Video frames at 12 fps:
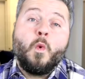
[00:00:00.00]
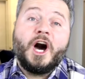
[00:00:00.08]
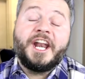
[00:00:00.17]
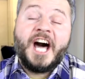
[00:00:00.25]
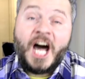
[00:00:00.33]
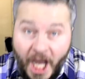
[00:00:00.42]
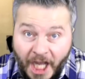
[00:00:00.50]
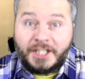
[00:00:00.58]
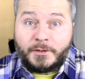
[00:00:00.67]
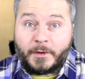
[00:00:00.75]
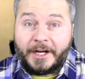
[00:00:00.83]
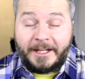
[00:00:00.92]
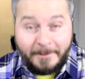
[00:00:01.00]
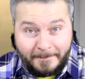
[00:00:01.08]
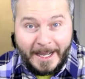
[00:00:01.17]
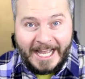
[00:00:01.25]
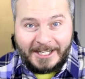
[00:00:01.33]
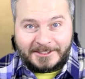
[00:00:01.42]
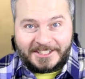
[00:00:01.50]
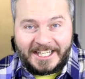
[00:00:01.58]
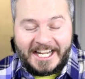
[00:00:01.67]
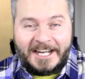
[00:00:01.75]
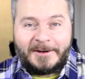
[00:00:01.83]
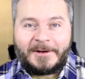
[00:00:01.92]
one hundred miles an
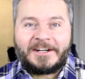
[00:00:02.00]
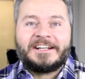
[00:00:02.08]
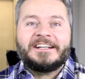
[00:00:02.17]
hour.